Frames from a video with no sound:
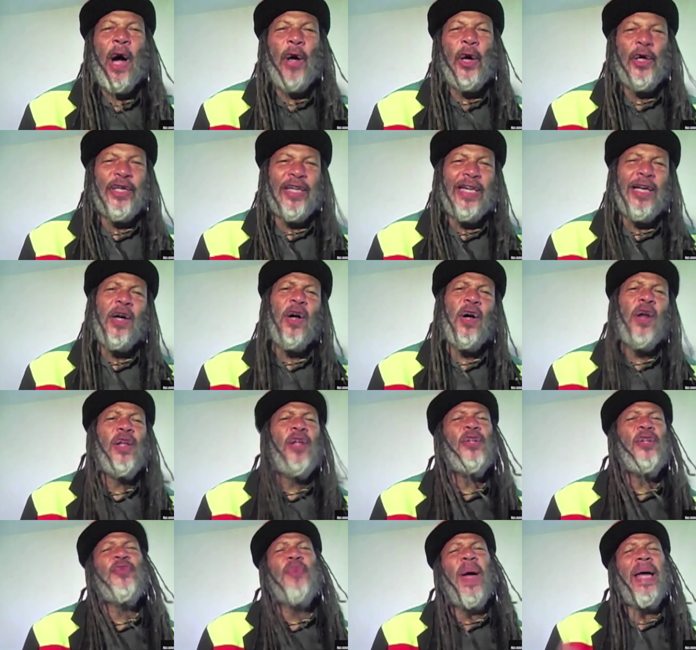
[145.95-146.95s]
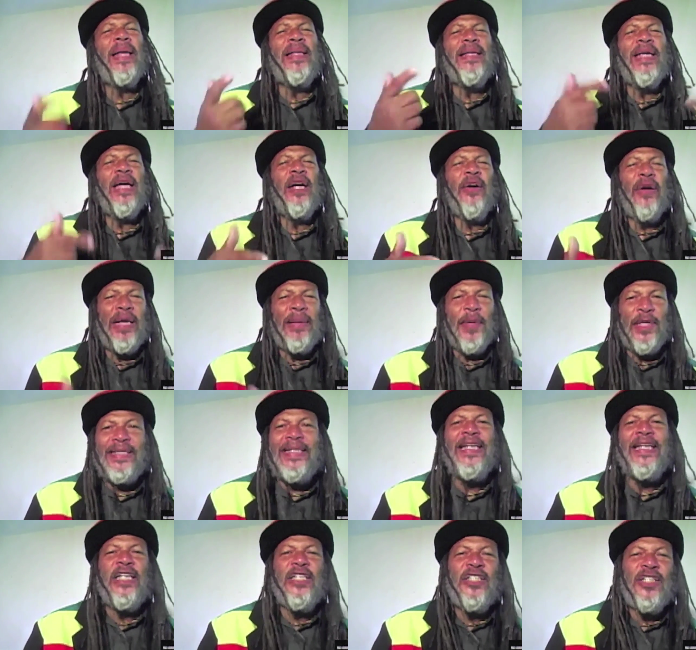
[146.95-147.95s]
Or you can call us right here in
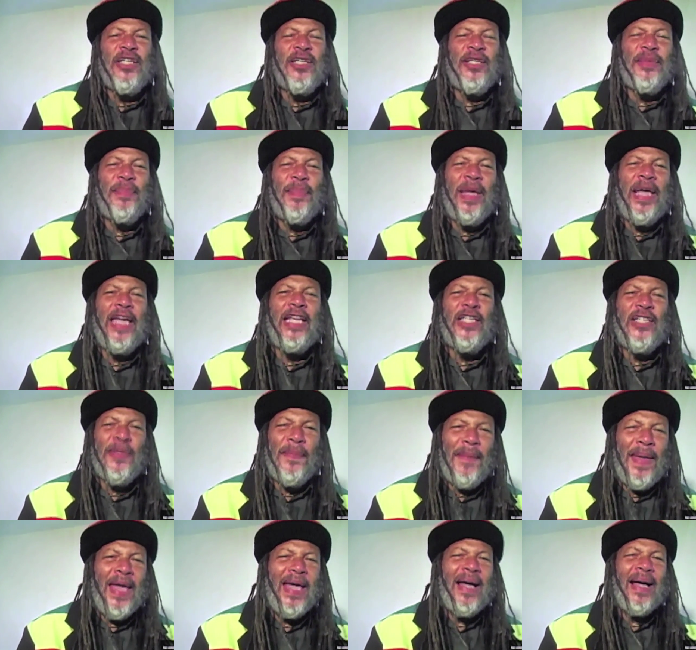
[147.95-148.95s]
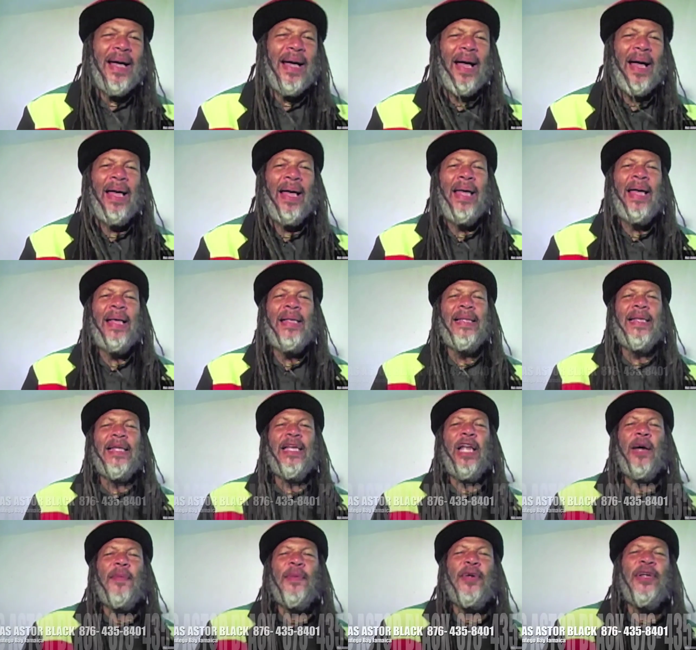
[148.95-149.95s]
Montego Bay, Jamaica.
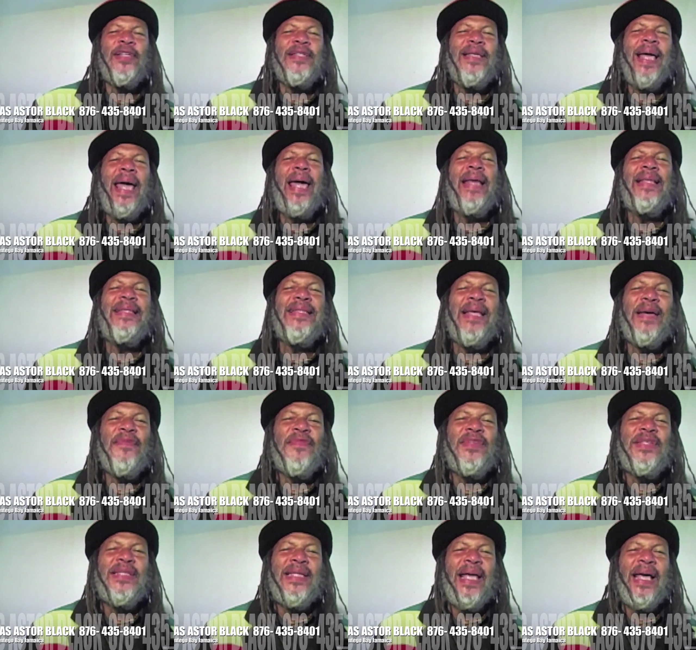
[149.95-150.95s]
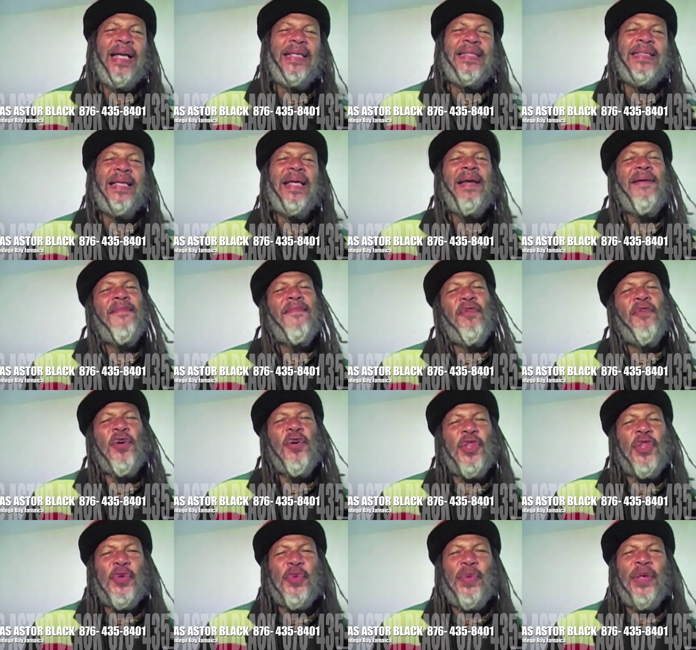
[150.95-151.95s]
The number is
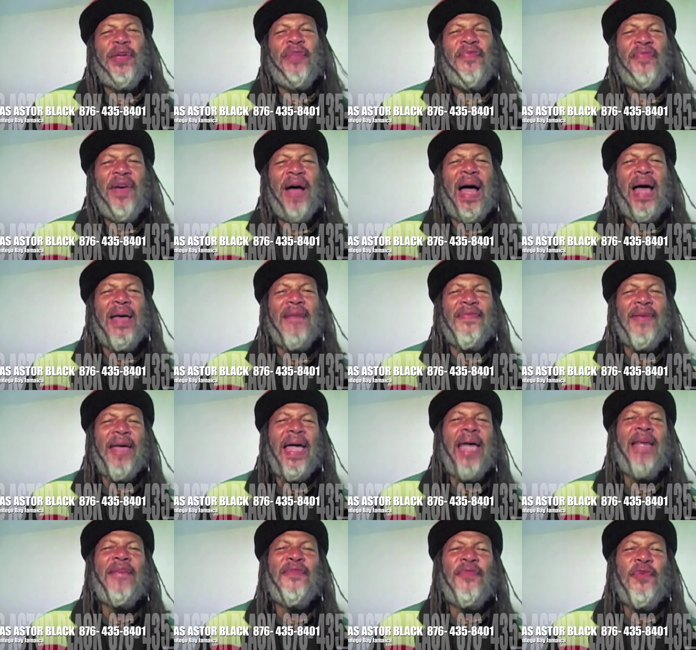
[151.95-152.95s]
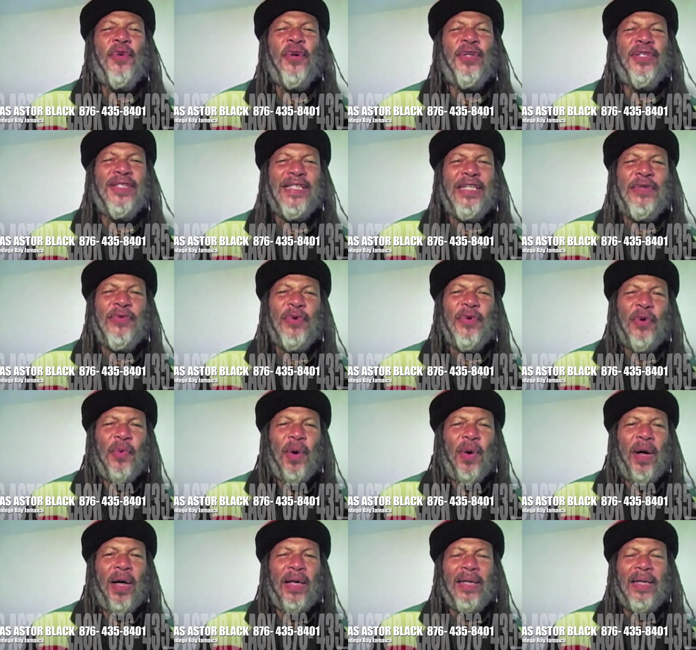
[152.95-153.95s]

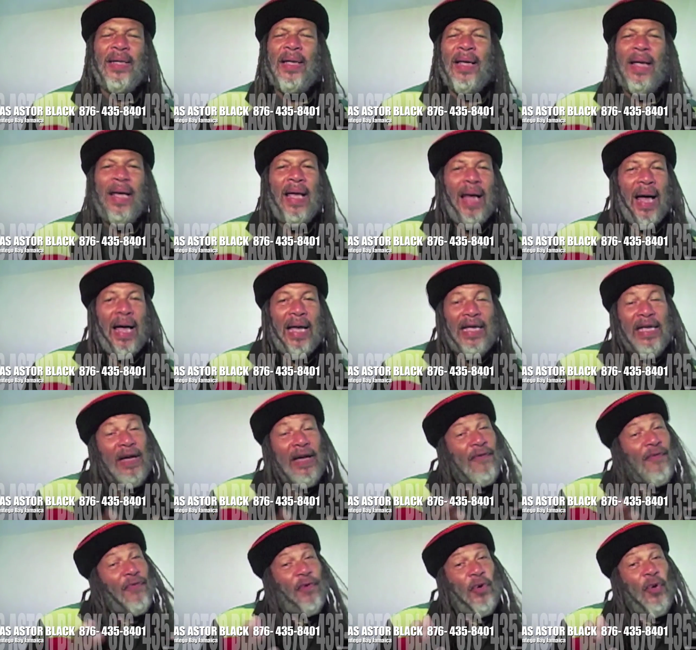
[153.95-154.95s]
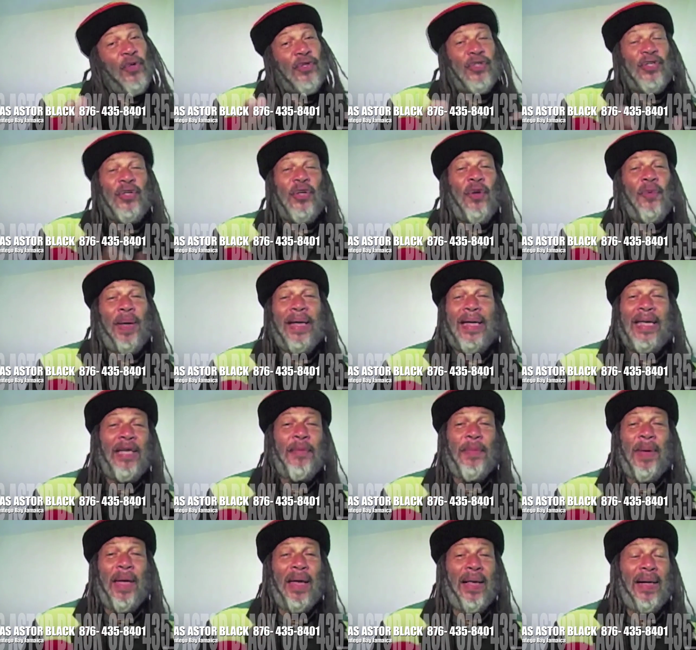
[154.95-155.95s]
876-435-8401. And of course, you know my
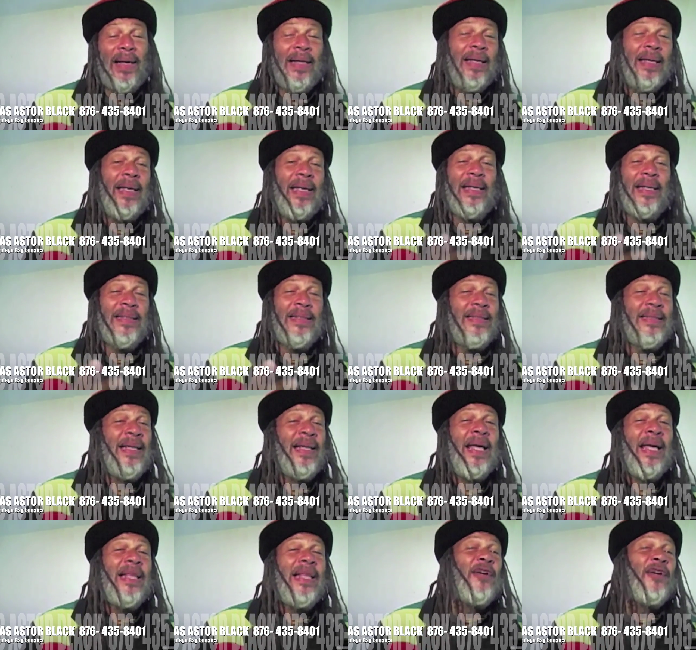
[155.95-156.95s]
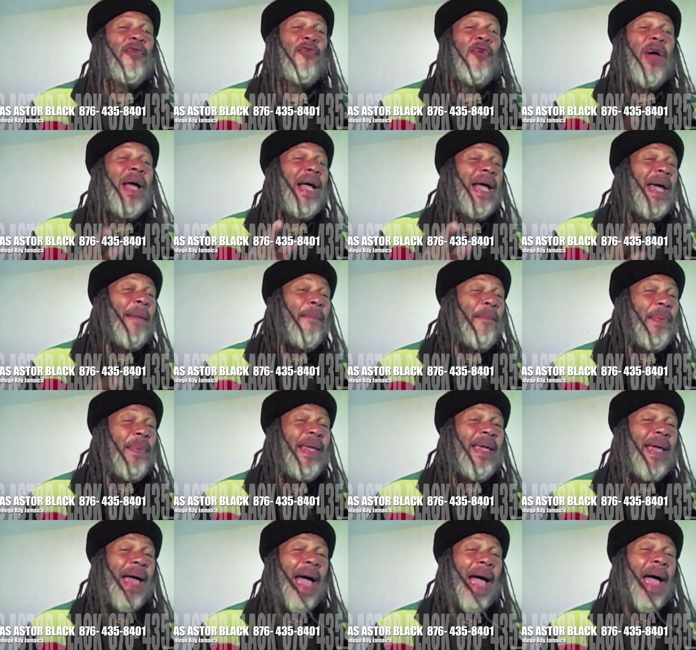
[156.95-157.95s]
email is the
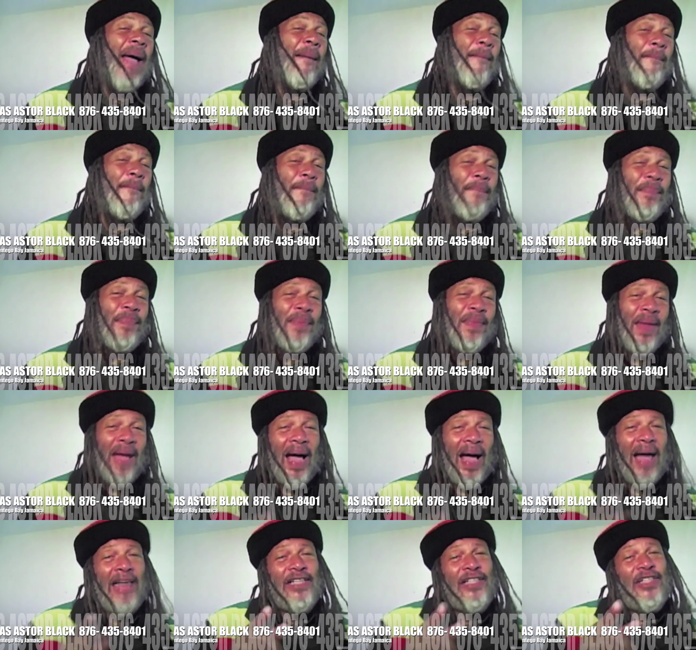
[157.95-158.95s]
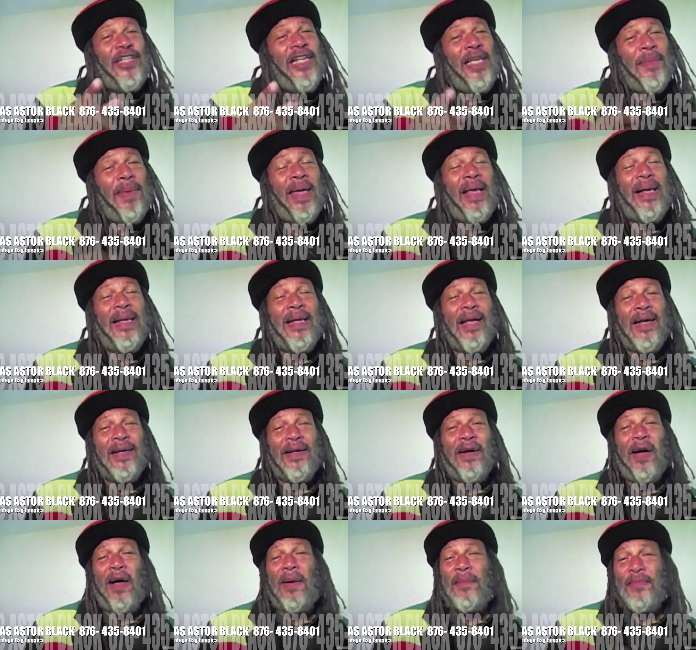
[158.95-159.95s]
reggaepm at
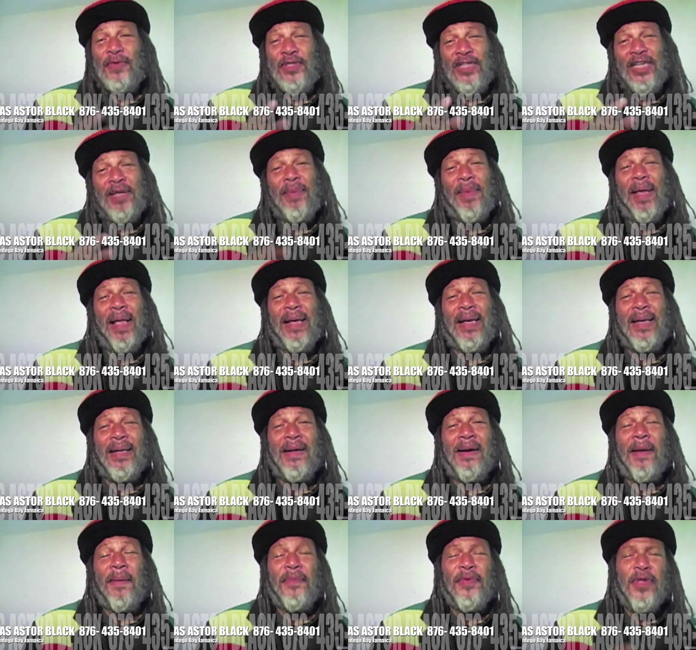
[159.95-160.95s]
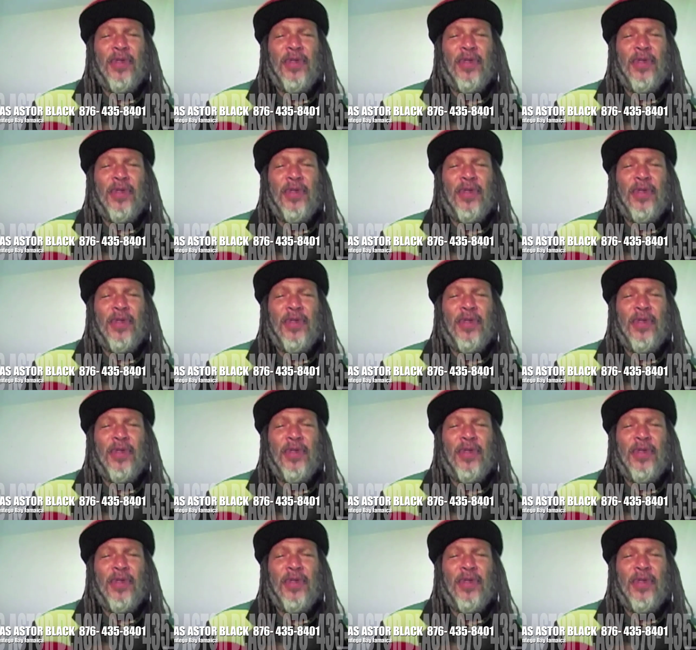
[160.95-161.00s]
gmail.com, gmail.com.